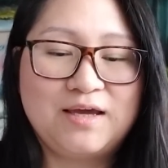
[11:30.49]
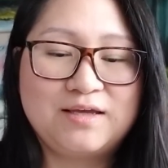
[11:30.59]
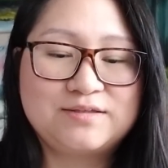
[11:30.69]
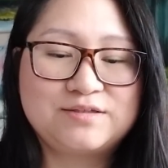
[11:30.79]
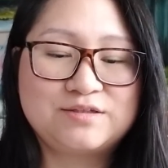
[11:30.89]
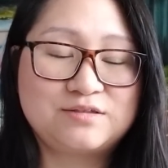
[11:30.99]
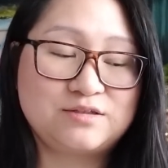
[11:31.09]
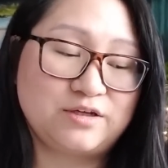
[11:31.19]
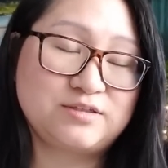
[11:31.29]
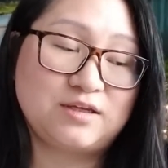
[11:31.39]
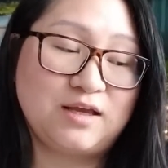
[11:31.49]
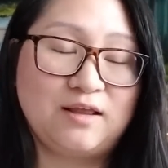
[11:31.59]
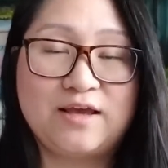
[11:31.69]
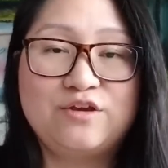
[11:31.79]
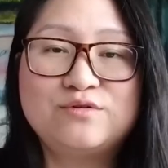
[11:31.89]
It's just I,
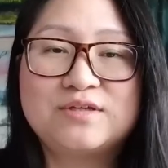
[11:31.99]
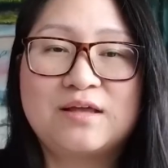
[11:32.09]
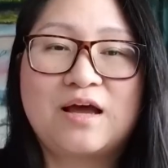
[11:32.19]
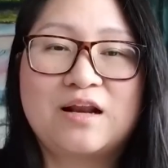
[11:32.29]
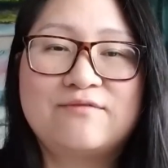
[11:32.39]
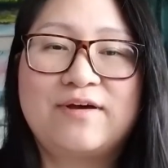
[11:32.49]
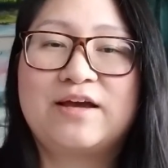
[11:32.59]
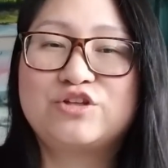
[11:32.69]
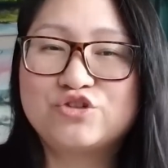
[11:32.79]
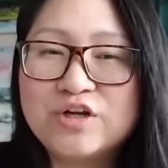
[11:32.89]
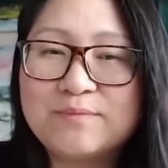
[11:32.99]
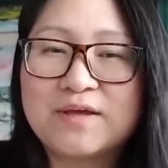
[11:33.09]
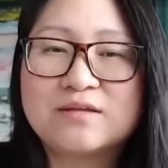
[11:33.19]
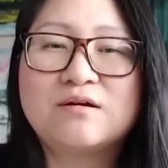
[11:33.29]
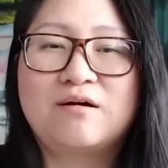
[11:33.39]
I, use it kind of like a
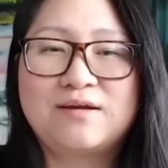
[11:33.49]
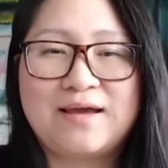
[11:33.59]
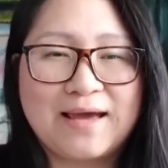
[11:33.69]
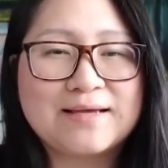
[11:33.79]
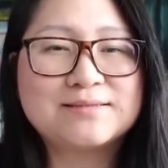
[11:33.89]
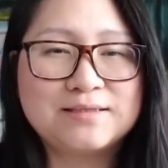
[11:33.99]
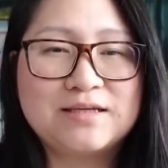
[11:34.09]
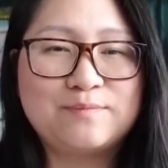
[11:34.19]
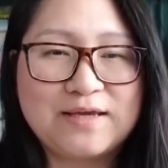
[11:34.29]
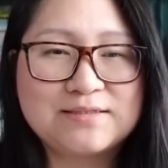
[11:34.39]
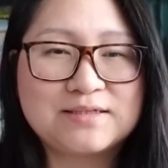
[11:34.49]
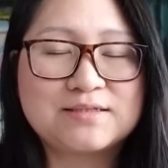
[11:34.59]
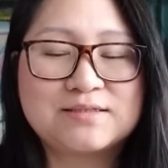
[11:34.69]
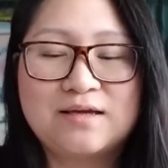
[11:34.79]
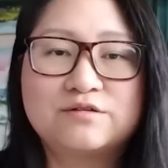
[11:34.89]
treatment on an as needed
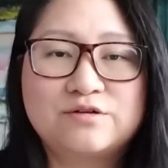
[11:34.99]
basis.